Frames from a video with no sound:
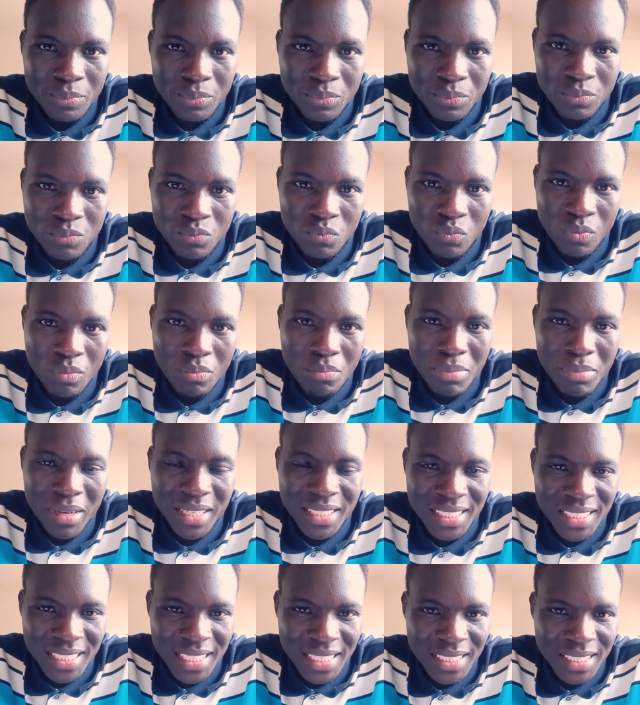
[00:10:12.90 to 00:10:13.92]

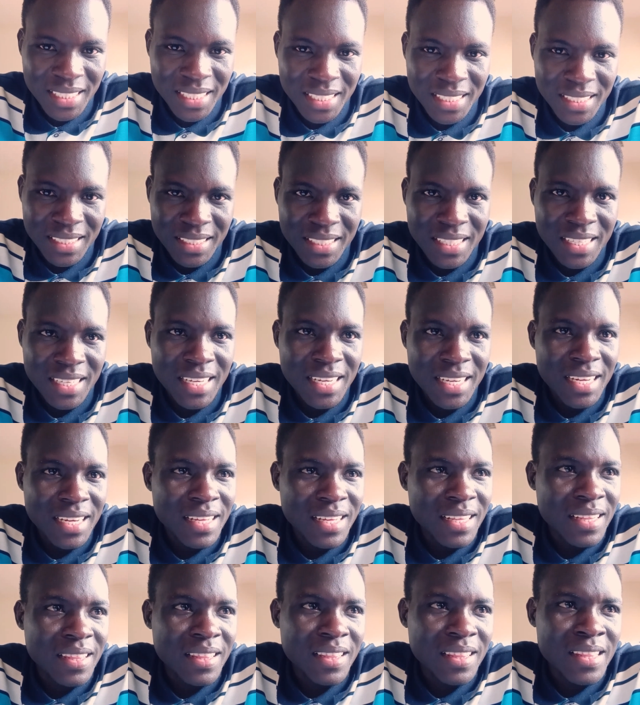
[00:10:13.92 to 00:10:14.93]
purchasing
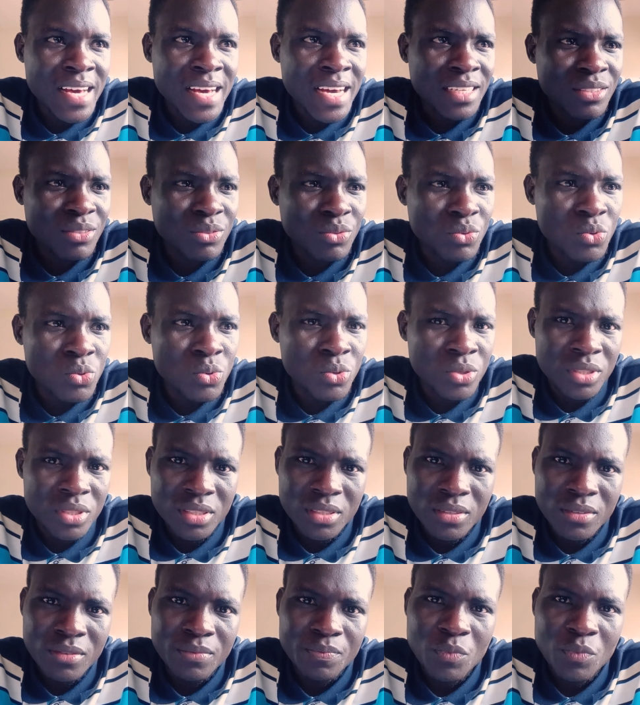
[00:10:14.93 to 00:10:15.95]
that goods.
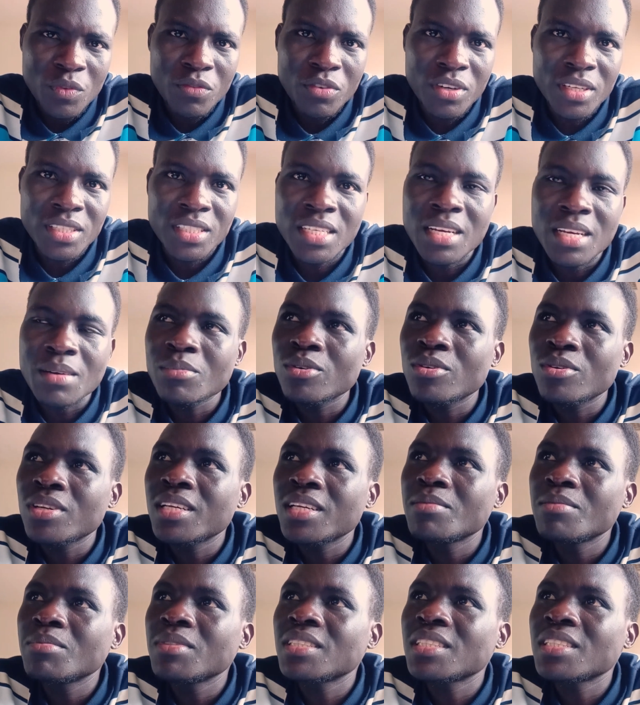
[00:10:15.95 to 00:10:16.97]
For example, let me
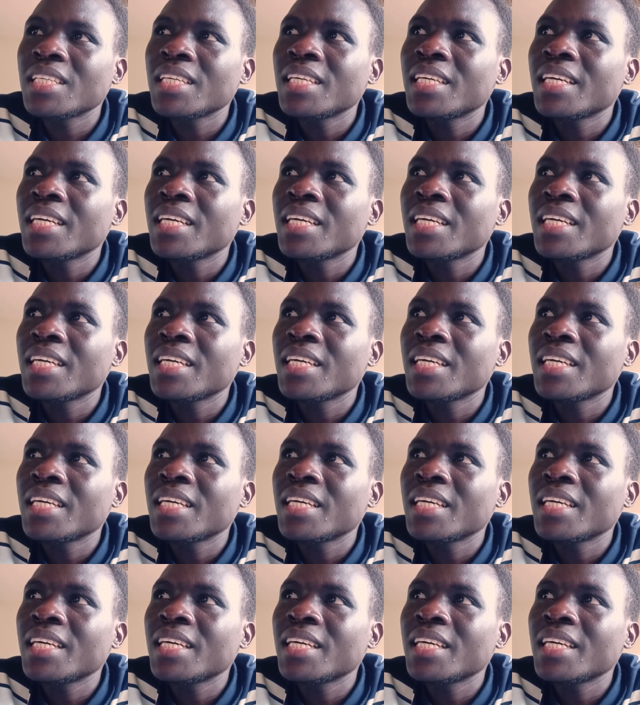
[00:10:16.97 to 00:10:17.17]
say I